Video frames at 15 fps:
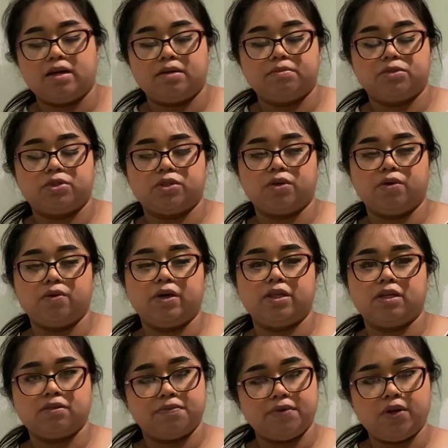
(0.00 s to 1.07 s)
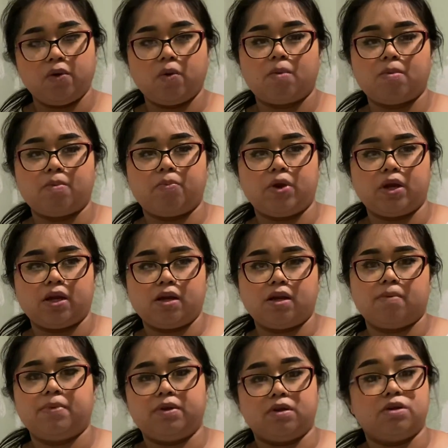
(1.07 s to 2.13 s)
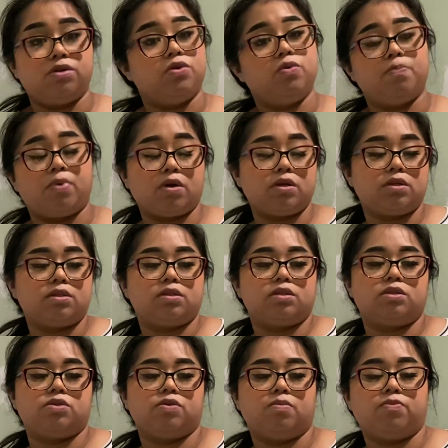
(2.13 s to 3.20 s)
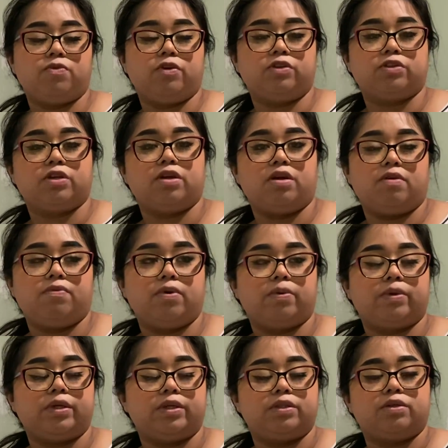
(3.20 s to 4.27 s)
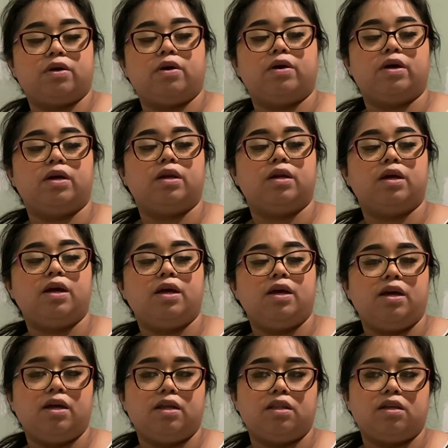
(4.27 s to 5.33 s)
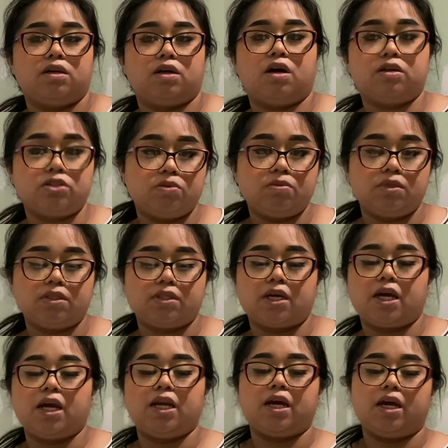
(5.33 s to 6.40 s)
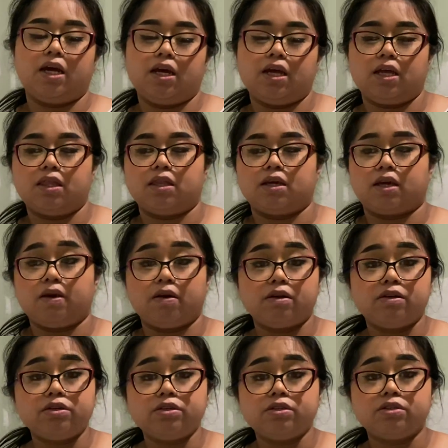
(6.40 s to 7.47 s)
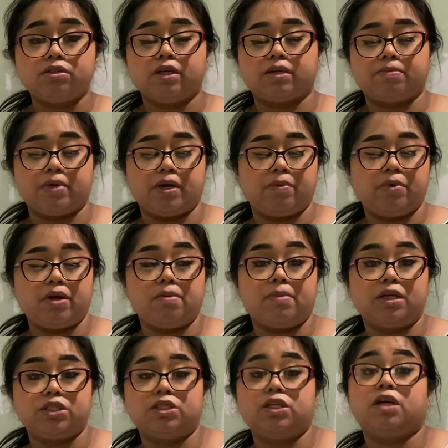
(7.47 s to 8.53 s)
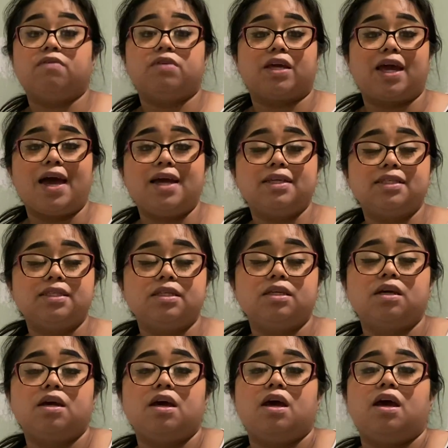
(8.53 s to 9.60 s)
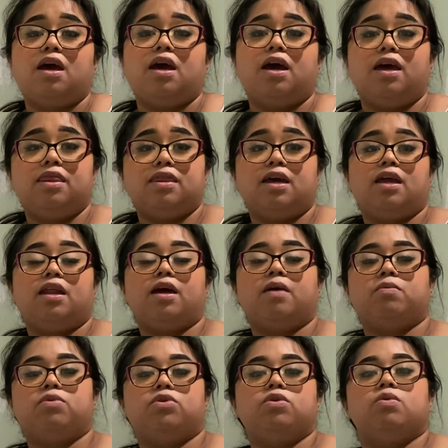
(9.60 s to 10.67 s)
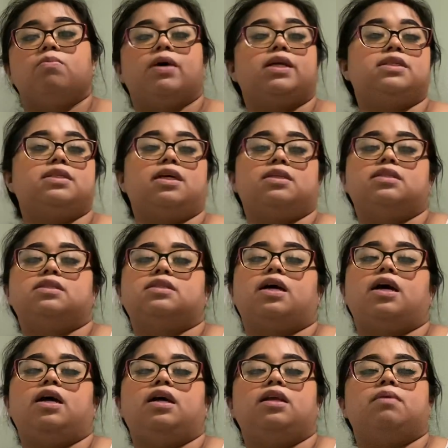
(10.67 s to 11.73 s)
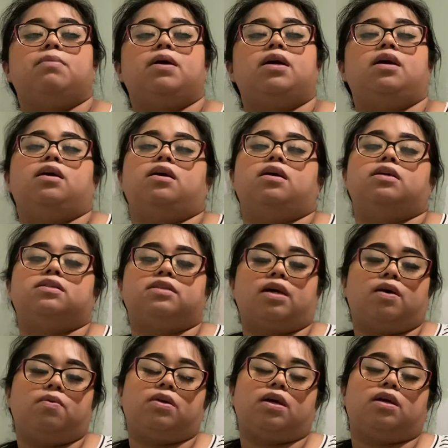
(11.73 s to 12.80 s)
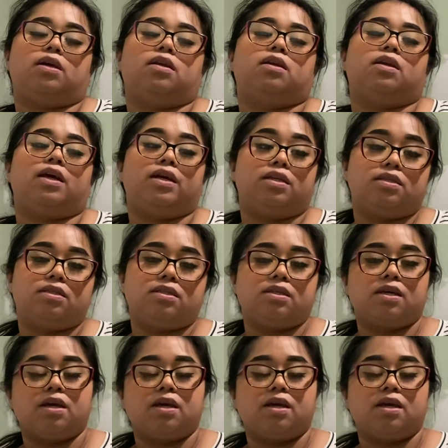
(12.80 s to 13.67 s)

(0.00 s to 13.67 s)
So in this video, I'm gonna break it up into two parts. So I'm first gonna focus on the costume design and the characters, like my reimagining of the cast, and then I would do my set design, my sound, and lights.